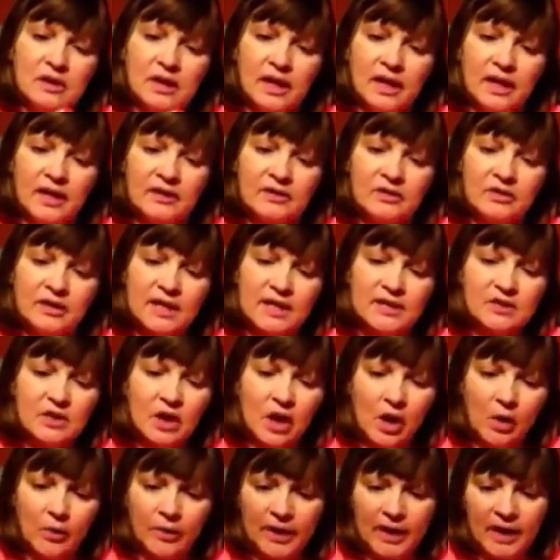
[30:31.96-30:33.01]
Okay, so that's
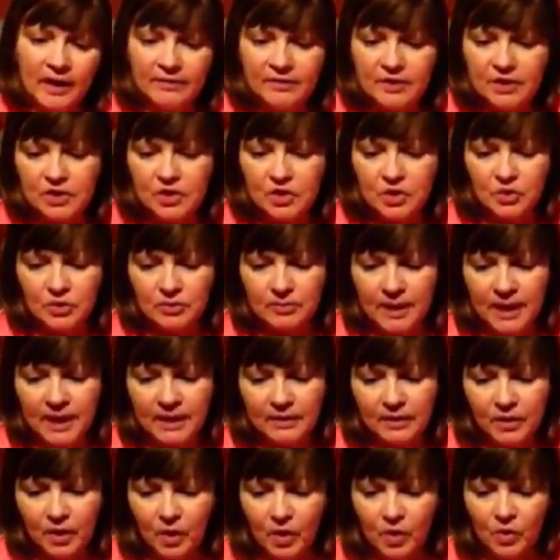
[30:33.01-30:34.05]
all we have to do to
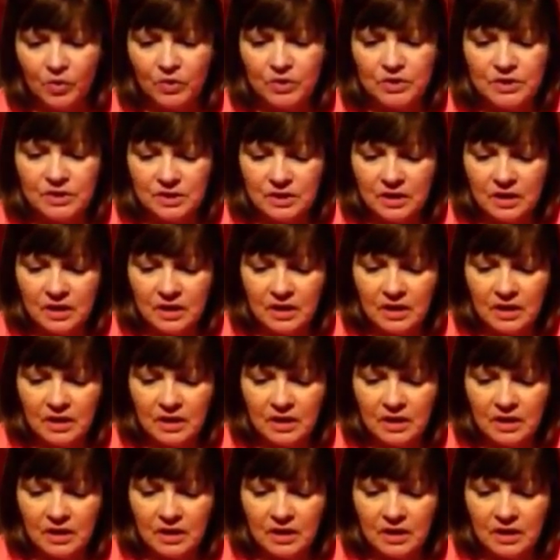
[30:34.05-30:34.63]
make those.